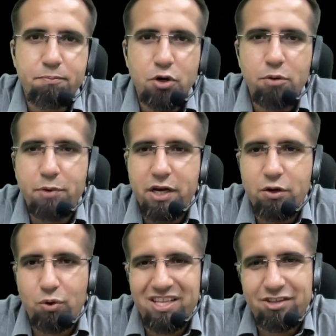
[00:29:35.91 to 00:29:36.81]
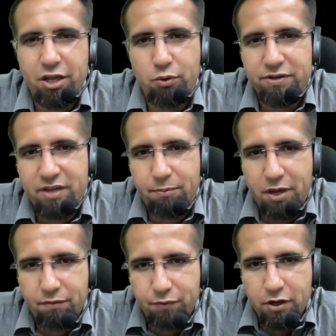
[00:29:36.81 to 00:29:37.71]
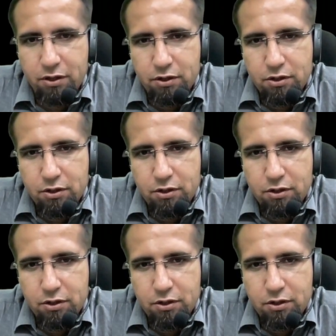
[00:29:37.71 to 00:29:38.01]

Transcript: per minute only 3 units are being filled.